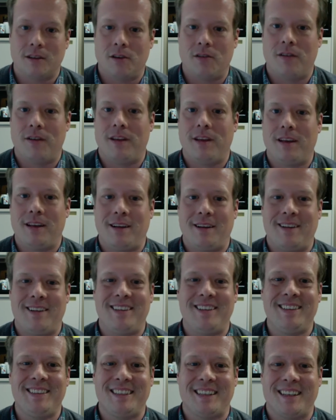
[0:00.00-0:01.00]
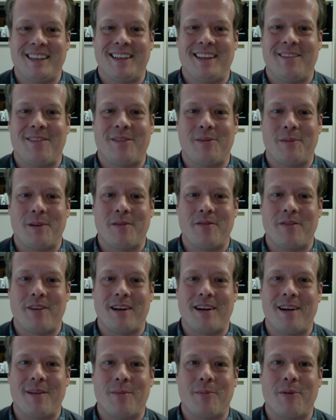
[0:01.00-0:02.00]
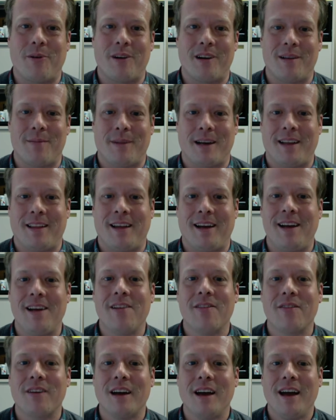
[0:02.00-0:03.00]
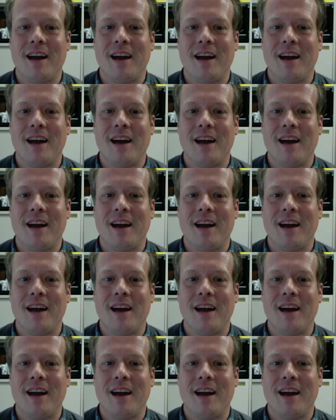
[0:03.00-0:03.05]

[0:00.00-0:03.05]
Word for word: over the years that have been very important in my life.